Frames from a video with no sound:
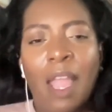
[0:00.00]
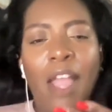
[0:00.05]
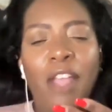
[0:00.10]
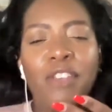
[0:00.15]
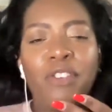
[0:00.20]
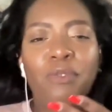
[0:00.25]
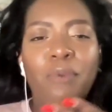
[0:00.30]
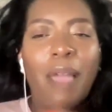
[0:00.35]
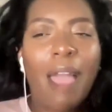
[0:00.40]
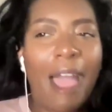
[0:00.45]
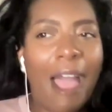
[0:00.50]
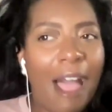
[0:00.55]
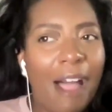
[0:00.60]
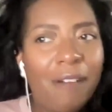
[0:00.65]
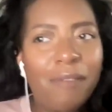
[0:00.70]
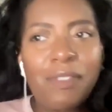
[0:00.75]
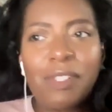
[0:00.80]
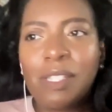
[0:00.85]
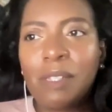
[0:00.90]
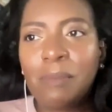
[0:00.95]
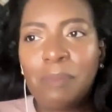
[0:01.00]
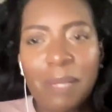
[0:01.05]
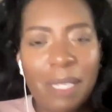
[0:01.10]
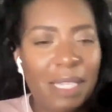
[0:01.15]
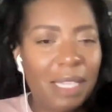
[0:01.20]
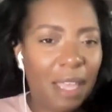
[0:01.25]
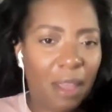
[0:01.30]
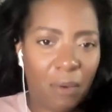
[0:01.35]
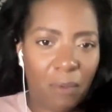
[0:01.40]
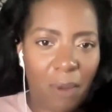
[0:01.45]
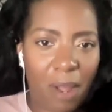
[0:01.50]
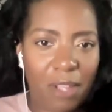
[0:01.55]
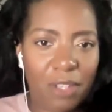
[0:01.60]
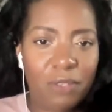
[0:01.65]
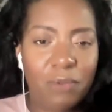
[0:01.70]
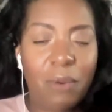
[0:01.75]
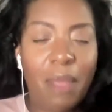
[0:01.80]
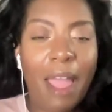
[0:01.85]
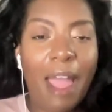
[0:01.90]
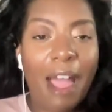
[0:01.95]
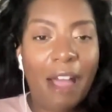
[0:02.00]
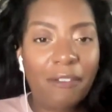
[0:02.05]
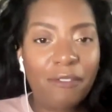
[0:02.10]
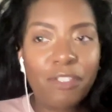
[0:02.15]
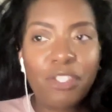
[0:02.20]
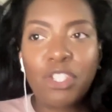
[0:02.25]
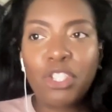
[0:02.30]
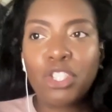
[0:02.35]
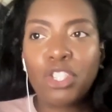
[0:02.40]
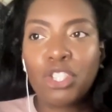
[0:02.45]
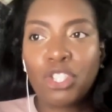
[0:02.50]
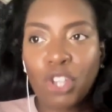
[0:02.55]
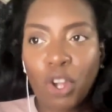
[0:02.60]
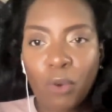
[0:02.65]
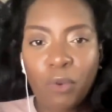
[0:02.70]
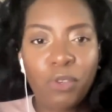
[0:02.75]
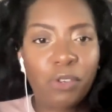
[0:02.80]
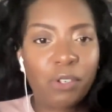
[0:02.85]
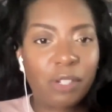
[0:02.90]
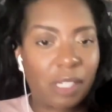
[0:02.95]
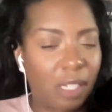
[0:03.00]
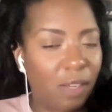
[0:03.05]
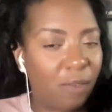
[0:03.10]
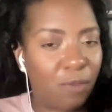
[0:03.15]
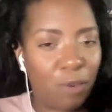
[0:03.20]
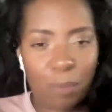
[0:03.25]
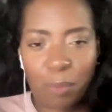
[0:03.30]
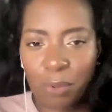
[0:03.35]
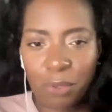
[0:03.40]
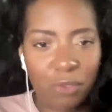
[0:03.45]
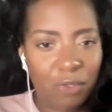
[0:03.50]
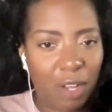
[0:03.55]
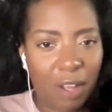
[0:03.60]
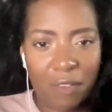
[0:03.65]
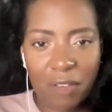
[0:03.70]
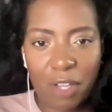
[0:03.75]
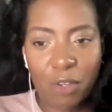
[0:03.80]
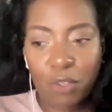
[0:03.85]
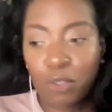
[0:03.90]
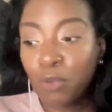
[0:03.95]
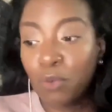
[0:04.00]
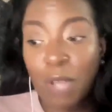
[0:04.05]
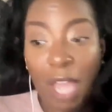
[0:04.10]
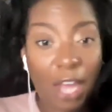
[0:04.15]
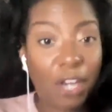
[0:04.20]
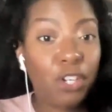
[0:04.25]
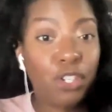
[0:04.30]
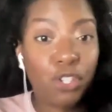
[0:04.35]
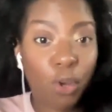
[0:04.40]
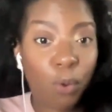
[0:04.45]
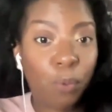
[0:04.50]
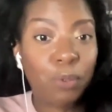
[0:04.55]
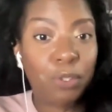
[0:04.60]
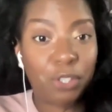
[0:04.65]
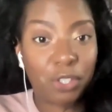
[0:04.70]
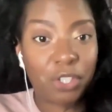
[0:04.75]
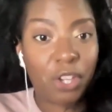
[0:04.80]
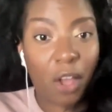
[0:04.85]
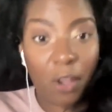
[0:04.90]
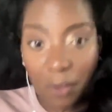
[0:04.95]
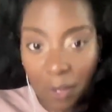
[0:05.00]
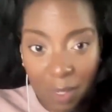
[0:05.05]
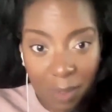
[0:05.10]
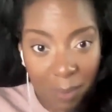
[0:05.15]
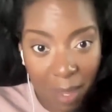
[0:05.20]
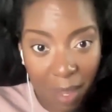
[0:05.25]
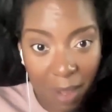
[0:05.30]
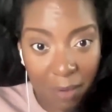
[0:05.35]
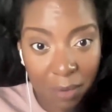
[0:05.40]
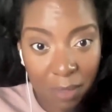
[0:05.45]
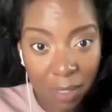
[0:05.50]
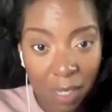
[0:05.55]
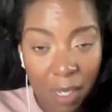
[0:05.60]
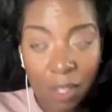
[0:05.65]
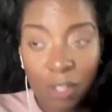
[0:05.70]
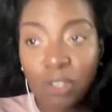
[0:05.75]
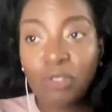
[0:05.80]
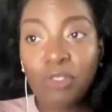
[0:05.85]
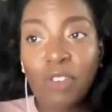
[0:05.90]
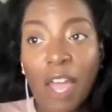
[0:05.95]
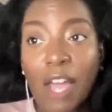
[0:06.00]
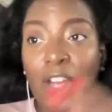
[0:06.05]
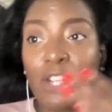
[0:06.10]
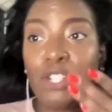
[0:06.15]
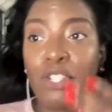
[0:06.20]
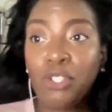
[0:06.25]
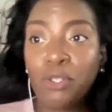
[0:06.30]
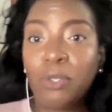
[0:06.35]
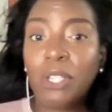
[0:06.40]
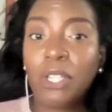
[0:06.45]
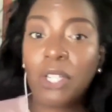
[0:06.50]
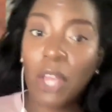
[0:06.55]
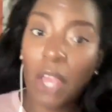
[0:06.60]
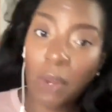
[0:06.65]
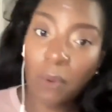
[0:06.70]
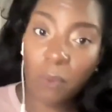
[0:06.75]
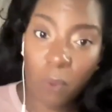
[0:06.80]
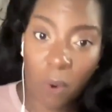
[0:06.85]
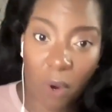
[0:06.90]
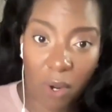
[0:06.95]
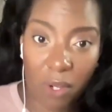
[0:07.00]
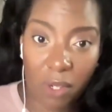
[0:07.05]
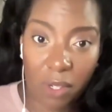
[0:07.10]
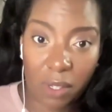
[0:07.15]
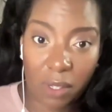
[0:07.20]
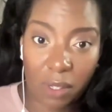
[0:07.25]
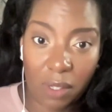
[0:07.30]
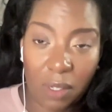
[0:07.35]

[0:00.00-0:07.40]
And you have to be that way. You have to show yourself approved out here. You got to know what you're talking about. You got to do the leg work.